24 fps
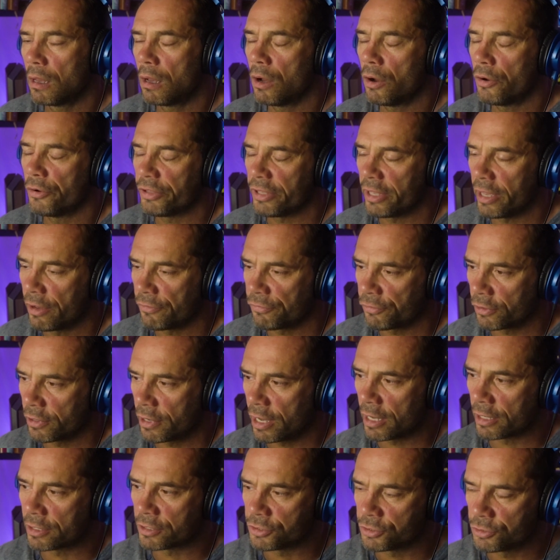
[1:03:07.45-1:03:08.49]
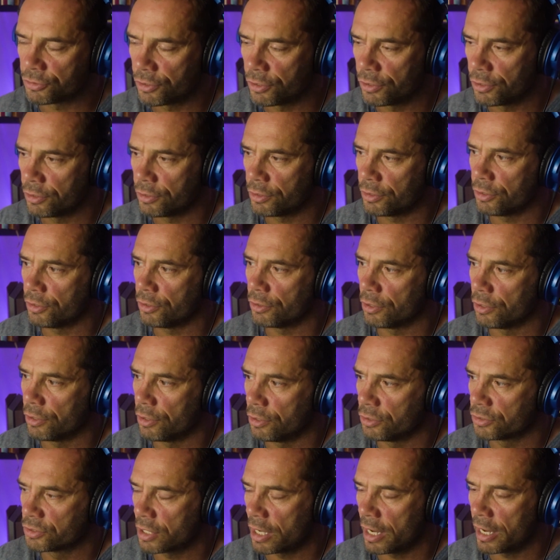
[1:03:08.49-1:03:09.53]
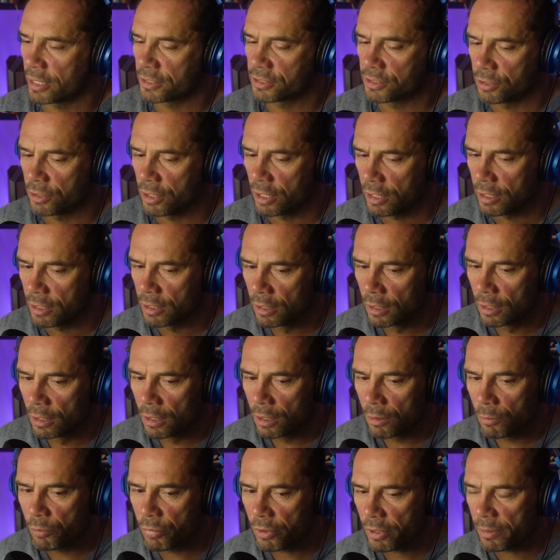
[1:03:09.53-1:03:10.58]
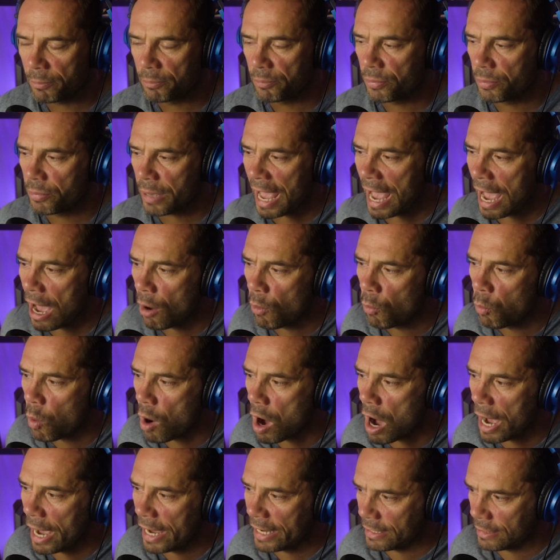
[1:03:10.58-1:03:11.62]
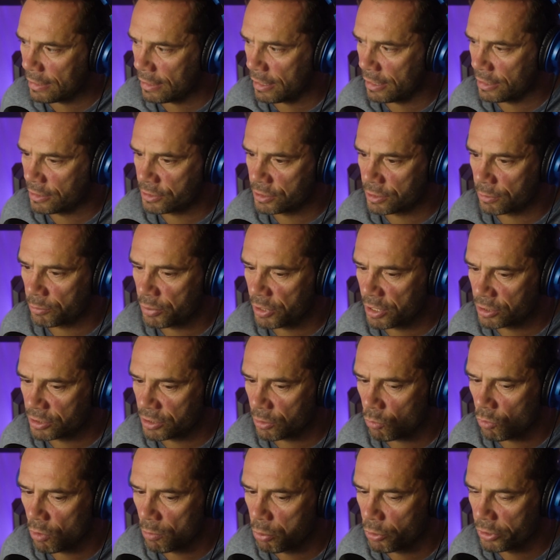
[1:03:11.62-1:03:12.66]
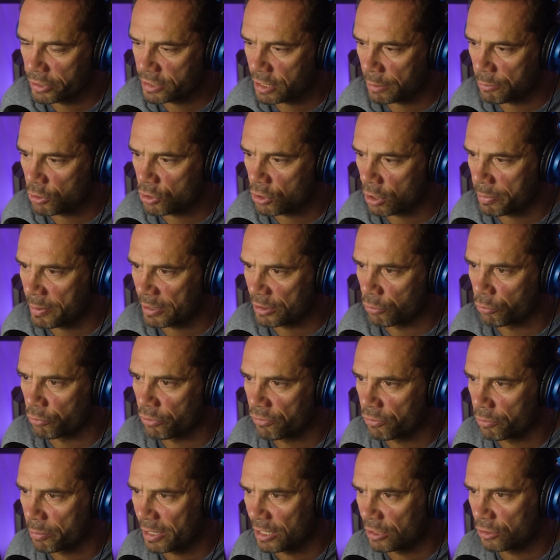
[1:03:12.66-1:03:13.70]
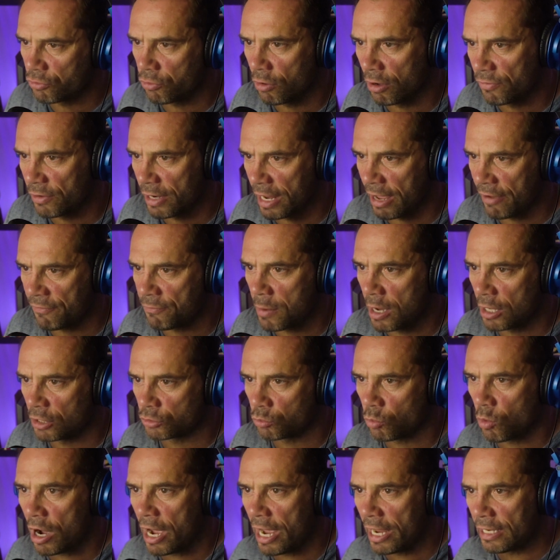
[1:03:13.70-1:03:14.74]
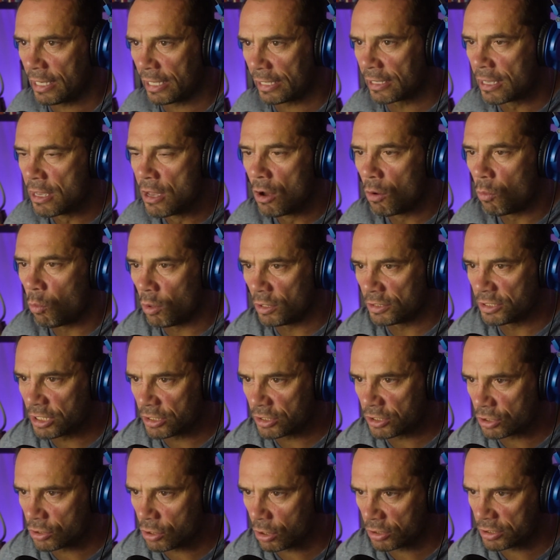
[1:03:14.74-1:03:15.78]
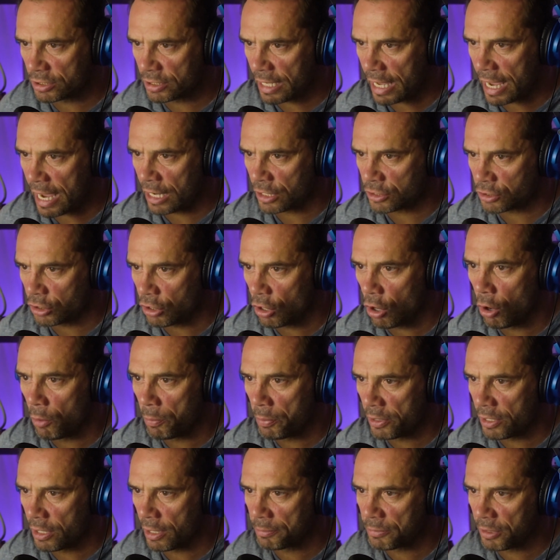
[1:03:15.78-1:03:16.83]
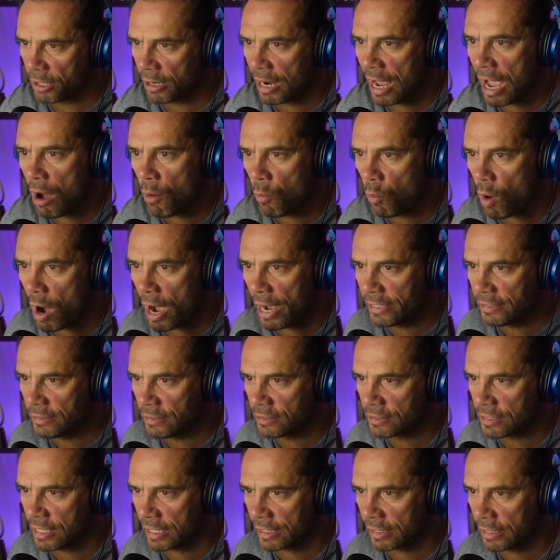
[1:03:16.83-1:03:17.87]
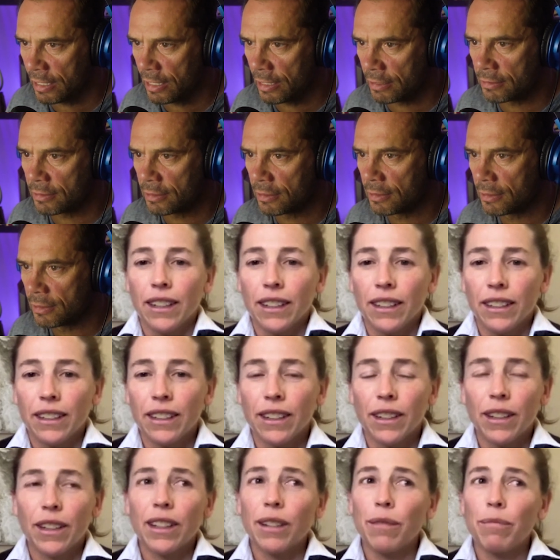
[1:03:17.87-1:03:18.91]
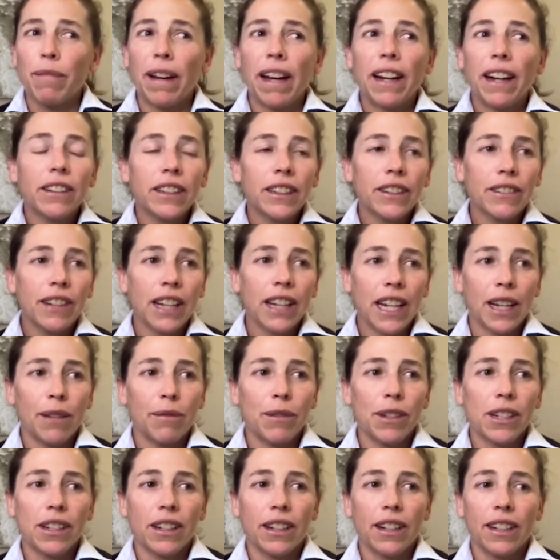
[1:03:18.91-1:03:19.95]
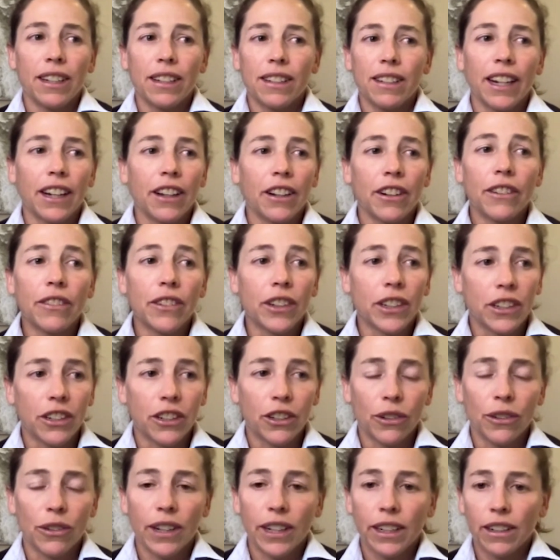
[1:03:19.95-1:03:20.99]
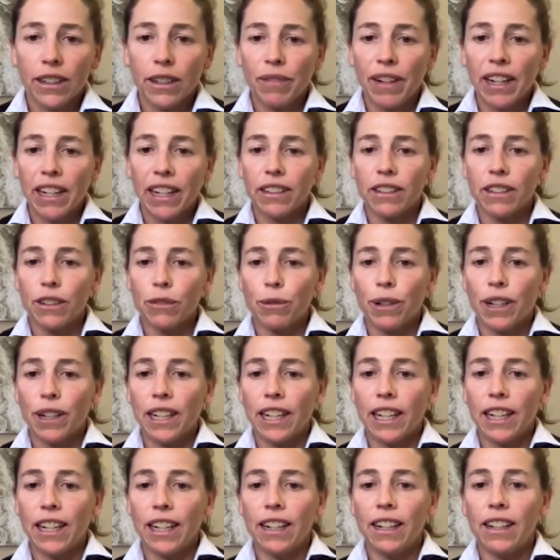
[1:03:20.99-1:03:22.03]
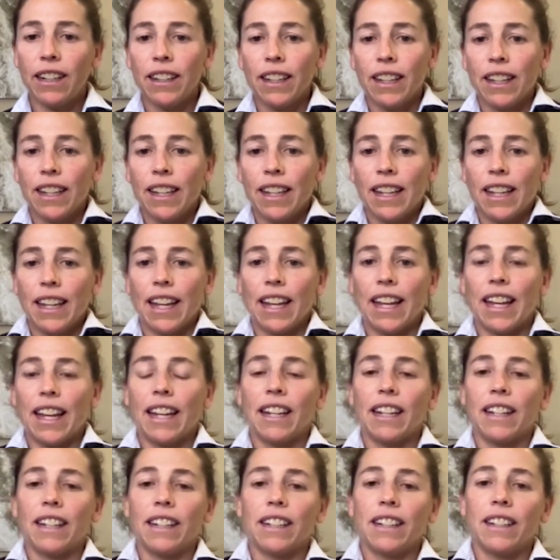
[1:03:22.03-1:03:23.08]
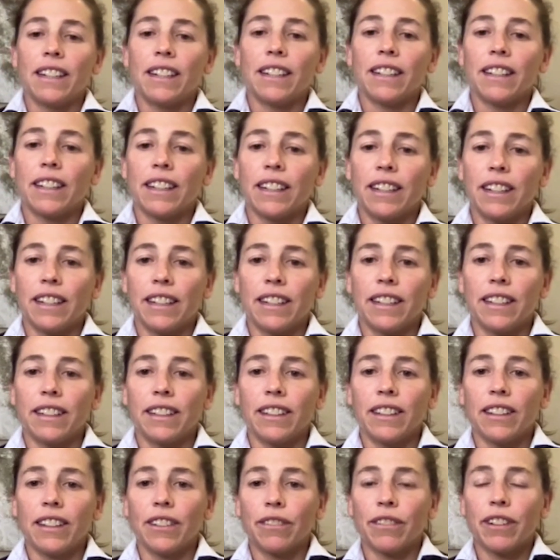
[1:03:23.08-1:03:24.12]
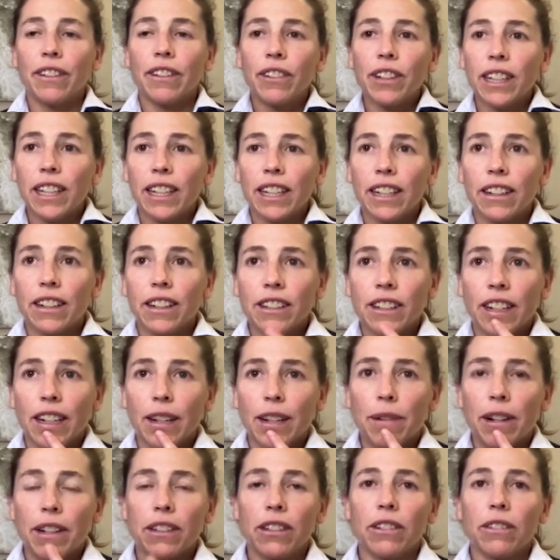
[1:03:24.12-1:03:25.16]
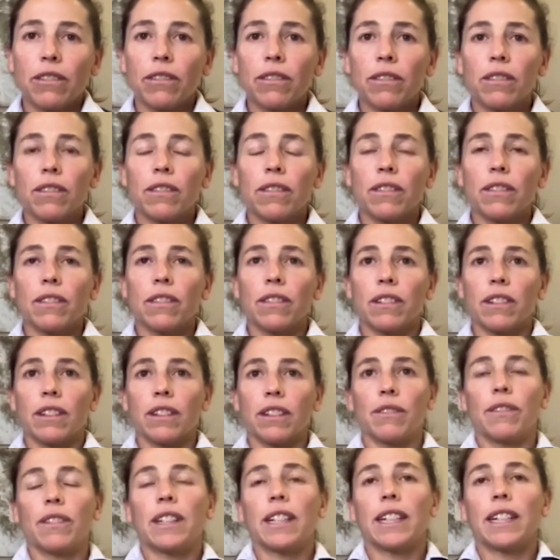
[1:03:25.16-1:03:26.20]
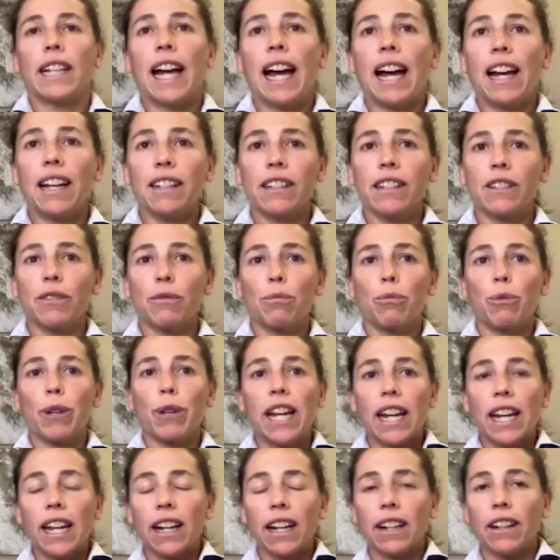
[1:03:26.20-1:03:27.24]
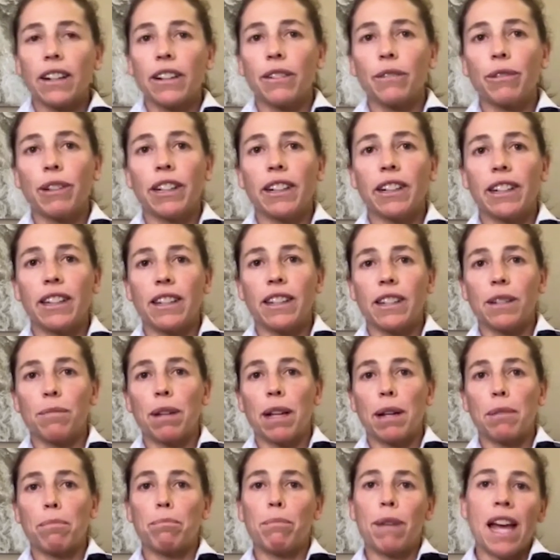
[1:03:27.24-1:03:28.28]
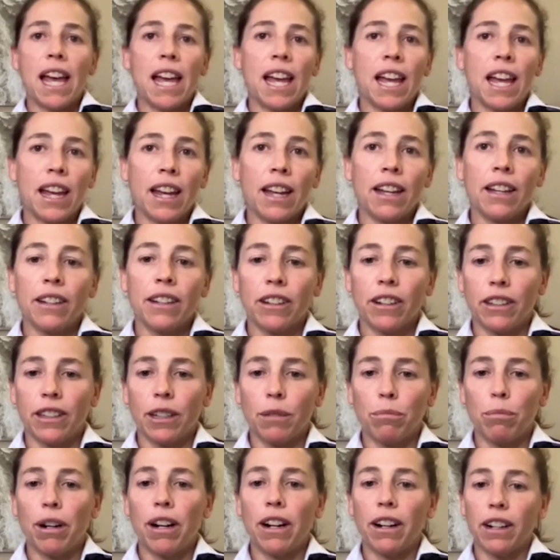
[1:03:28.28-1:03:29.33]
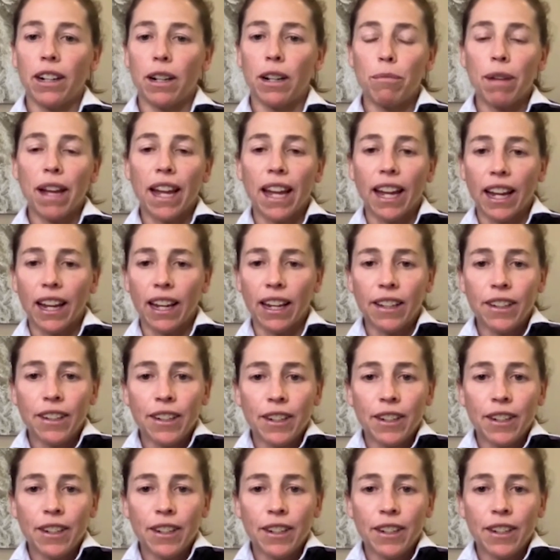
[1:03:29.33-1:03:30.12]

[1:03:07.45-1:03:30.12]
Oh yeah, I forgot, because you're on those kayaks. So then how wide because at one point in time you talked about the river being 12.5 miles wide. Like once it starts to actually open up there, how wide does that get? So the mouth of the Amazon is like over 200 miles wide, and the river that you're talking about, so the last week we were in this big bay called the Para Bay,